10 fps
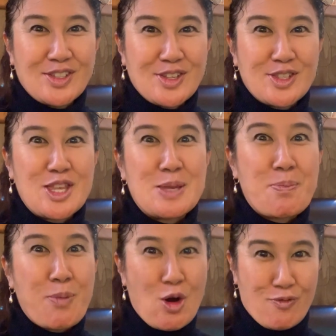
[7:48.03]
is the
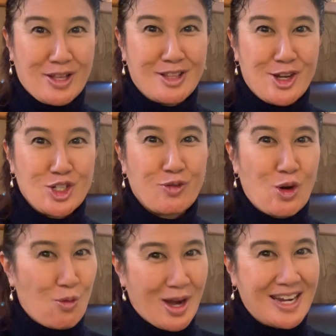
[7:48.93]
perfect lunch
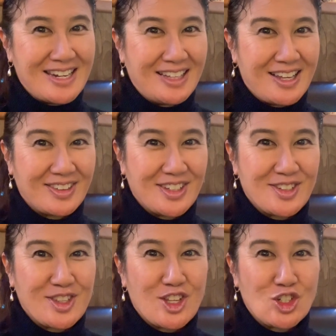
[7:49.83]
for a rainy day like
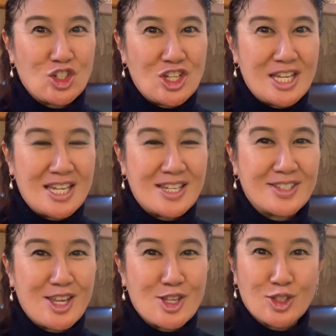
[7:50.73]
this. The
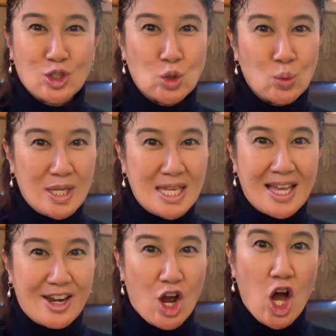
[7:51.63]
cheese is gooey
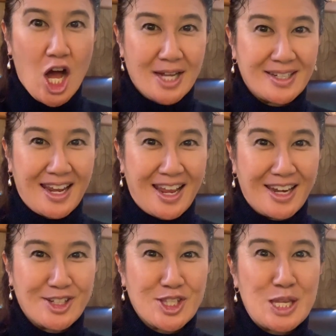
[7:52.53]
and hot,
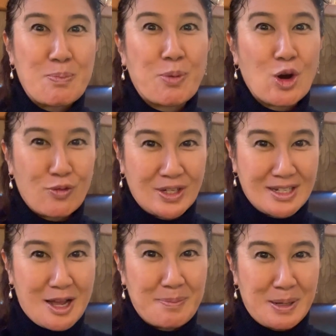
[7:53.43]
and it's the perfect
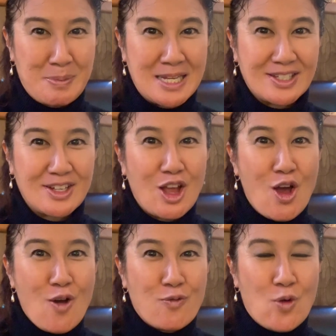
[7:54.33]
accompaniment
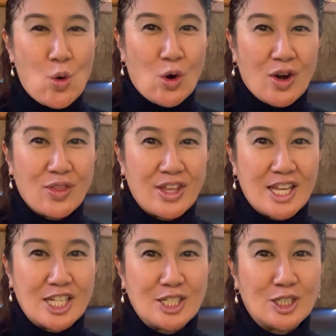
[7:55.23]
for
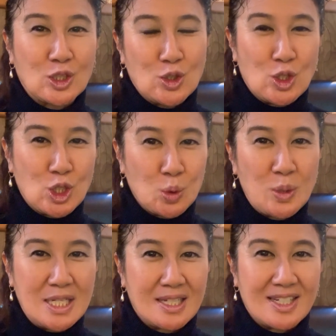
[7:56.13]
the
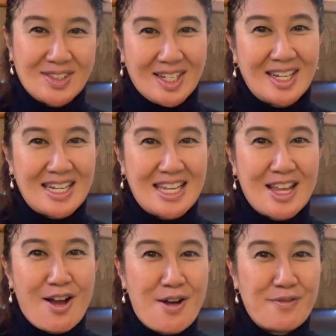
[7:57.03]
sweet
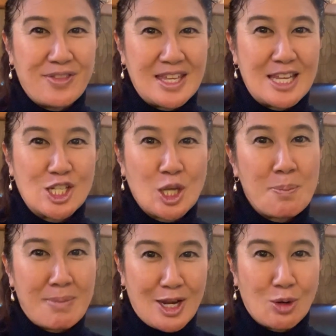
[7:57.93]
acidity of the
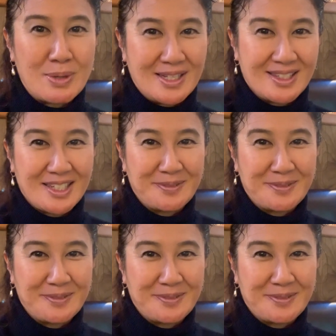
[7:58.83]
tomato bisque.